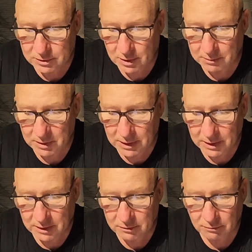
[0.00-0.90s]
the treatment
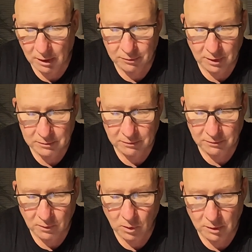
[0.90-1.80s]
in, it's rose up to
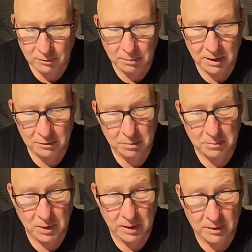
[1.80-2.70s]
400 parts per
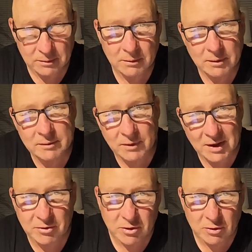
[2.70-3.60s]
million.
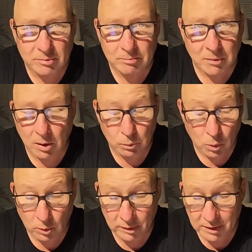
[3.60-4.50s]
That's just my
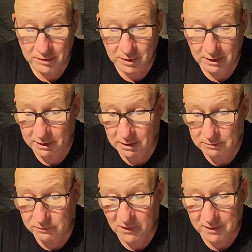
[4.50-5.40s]
water in this
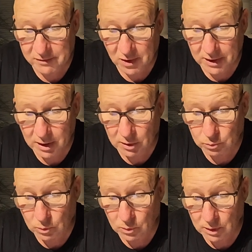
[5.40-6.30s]
area, very, very hard
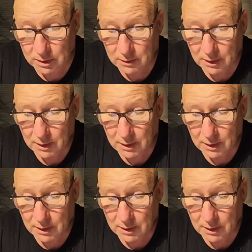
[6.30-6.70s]
water.